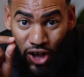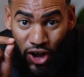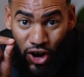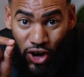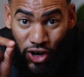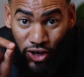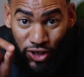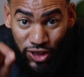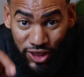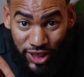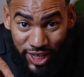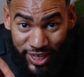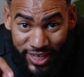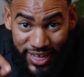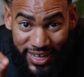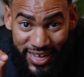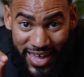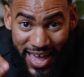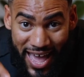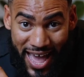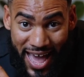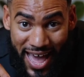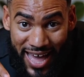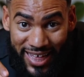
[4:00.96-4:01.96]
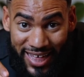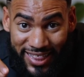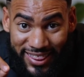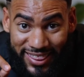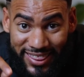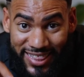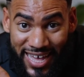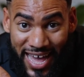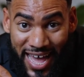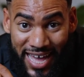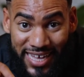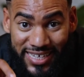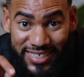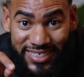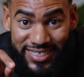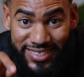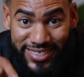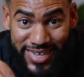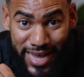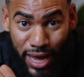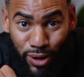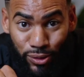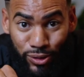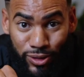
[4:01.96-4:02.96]
are looking at that
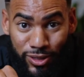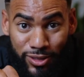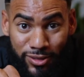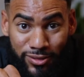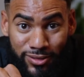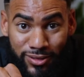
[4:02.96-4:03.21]
sound.